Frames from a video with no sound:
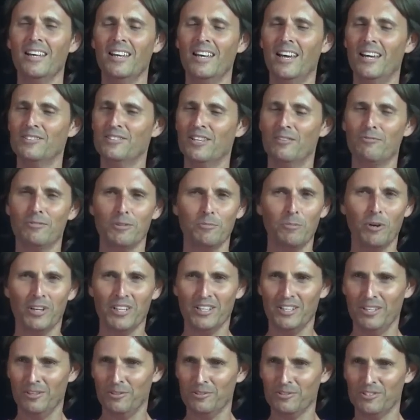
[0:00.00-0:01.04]
as
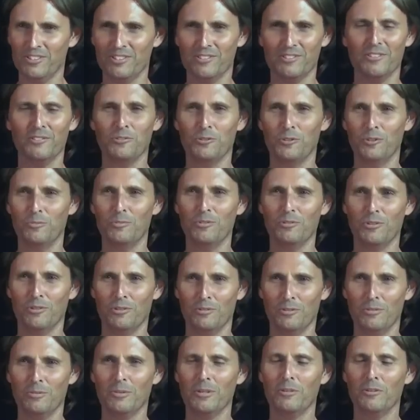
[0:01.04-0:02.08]
everybody else is a normal
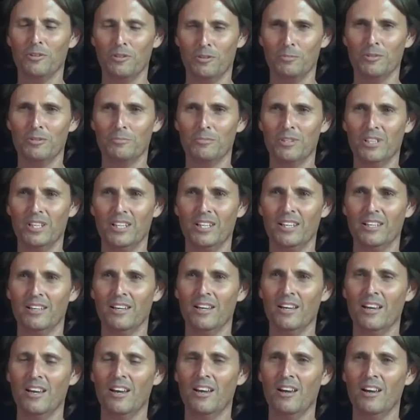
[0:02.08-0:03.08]
human being.